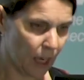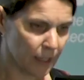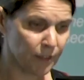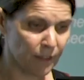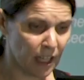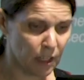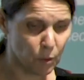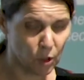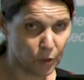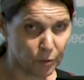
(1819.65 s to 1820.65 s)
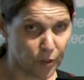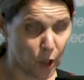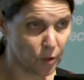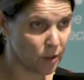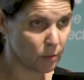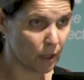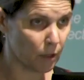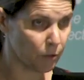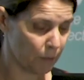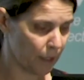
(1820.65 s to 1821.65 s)
It's available on phone as
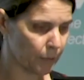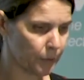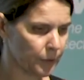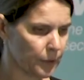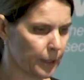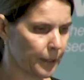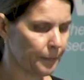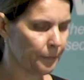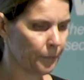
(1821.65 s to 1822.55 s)
well for people. So